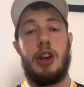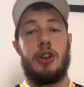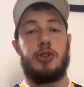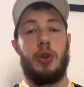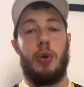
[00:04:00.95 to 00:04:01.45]

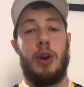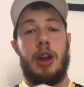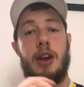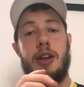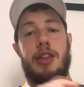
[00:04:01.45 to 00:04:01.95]
So
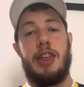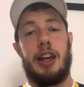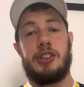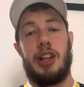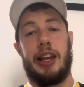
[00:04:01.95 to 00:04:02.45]

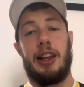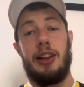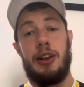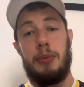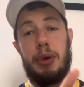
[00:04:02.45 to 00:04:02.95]
things like a
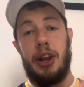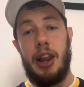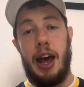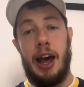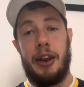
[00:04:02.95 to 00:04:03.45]
little
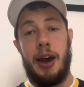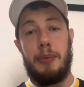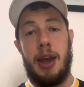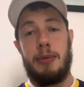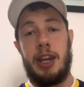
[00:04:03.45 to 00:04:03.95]
banana
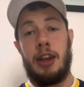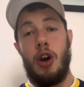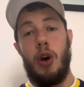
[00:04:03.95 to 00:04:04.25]
maybe,